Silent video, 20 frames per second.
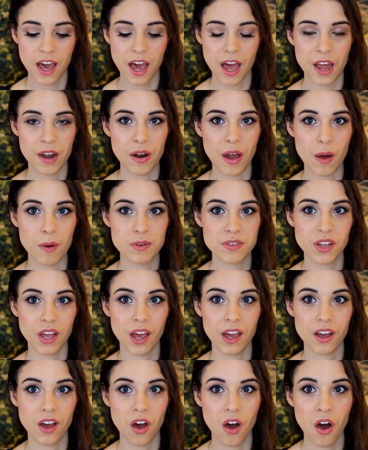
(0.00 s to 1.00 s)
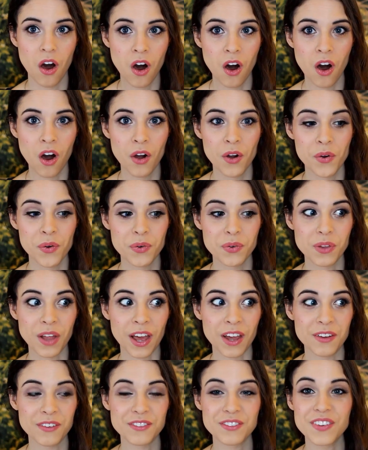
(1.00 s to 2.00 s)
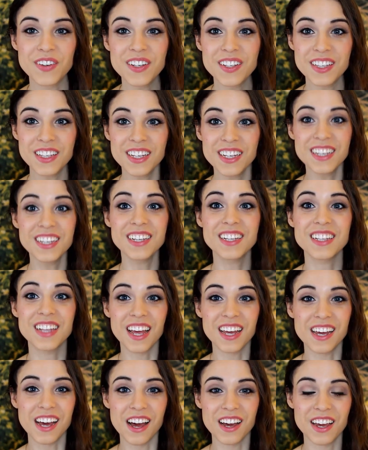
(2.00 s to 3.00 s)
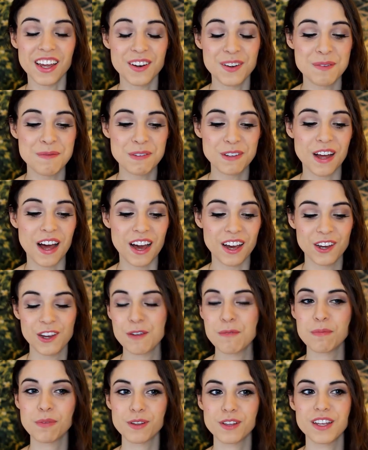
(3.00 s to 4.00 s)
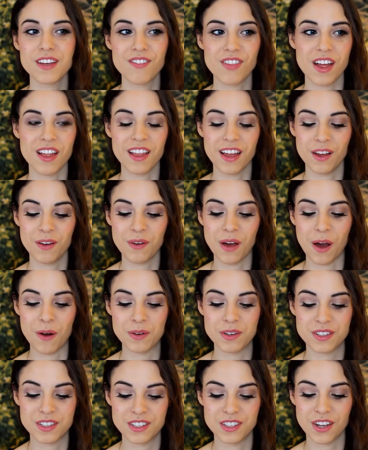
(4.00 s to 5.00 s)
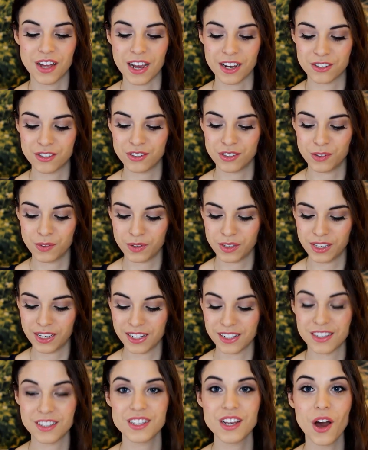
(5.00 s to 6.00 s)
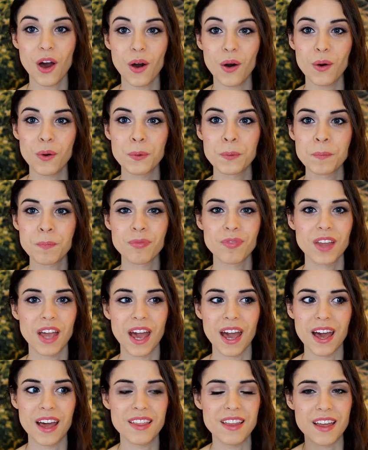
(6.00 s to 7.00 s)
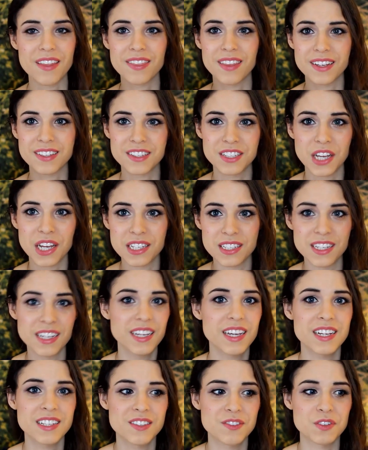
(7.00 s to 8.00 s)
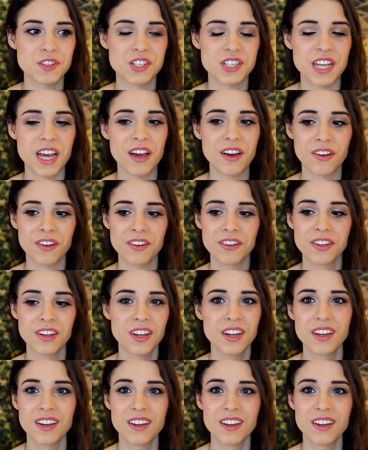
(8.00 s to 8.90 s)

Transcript: And I was like, oh, like really? Like I couldn't believe that like I was still actually going to get to go and that they still had tickets for sale